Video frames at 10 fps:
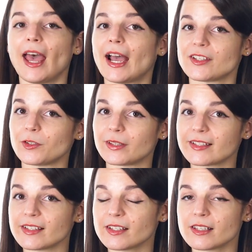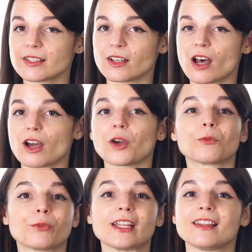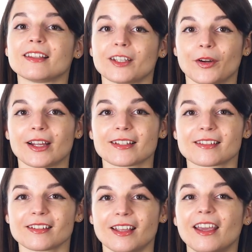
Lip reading: As you listen to the song, read the lyrics.